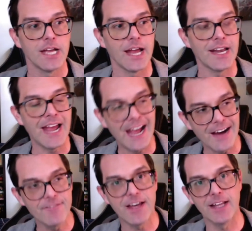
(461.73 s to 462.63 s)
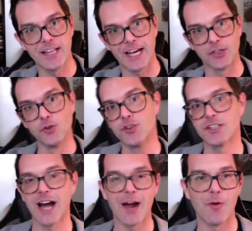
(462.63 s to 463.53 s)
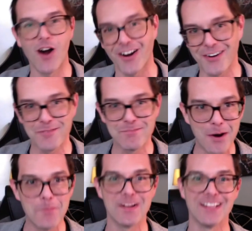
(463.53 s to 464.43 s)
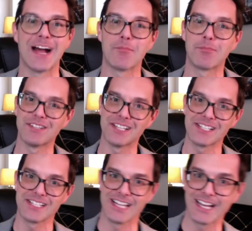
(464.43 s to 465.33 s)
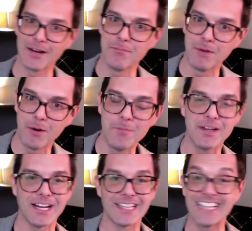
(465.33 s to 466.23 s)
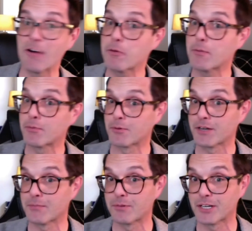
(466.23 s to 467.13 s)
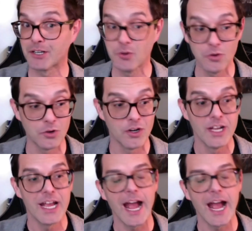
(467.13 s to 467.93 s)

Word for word: And have that like Luke Skywalker moment, that Princess Leia moment. I think that would be pretty, pretty cool.